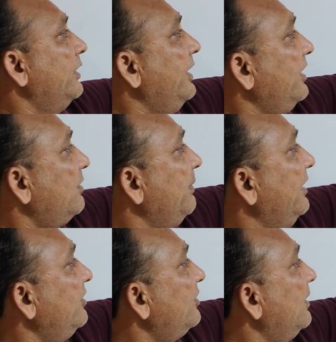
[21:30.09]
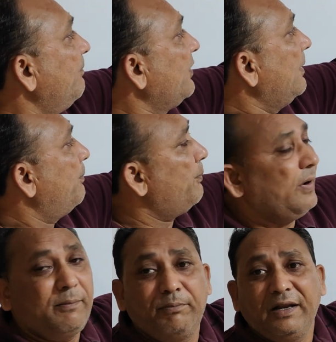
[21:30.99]
So it means
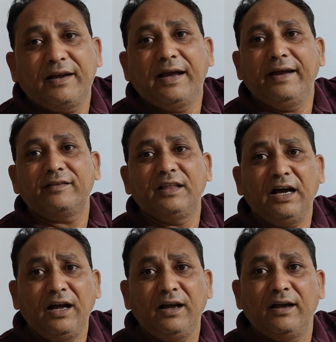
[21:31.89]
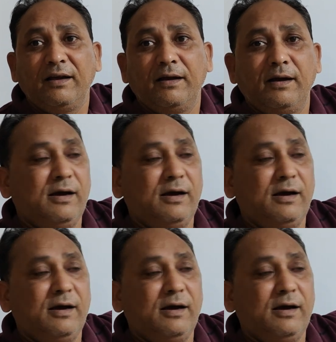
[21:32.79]
public has the